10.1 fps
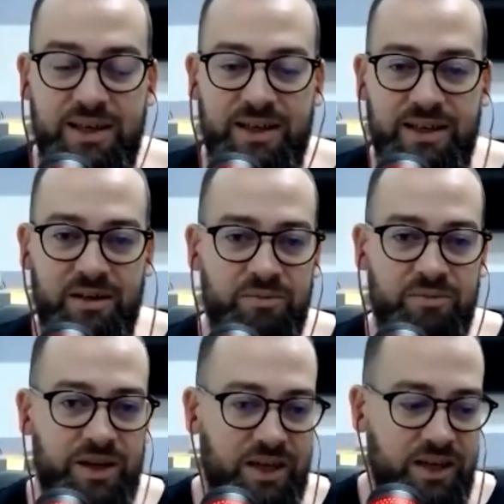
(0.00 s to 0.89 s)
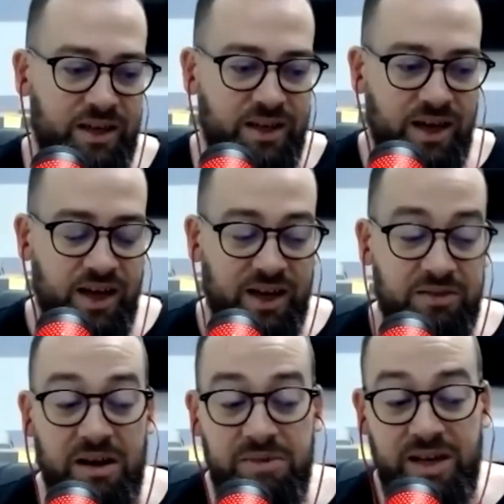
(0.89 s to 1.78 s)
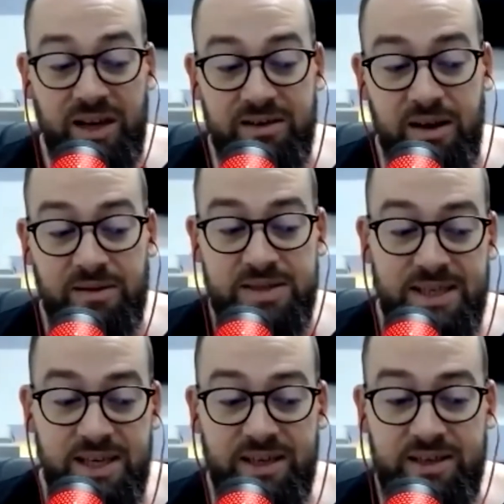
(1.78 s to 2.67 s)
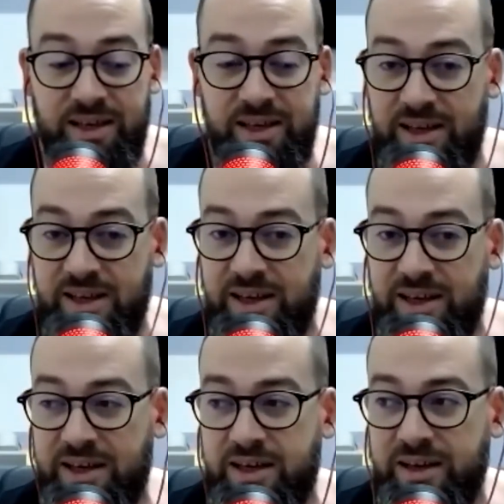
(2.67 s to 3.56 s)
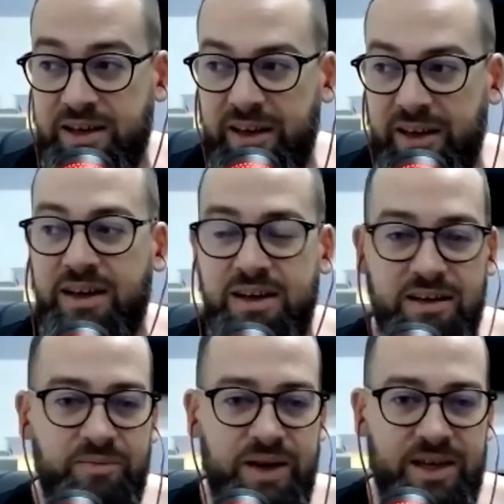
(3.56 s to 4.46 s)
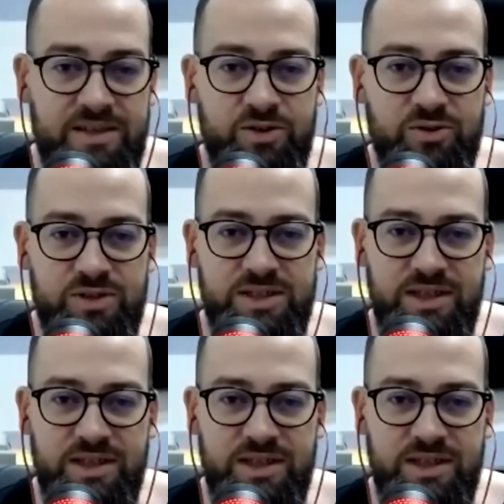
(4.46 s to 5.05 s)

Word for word: It can be. I mean, I, I see it uh, having a best use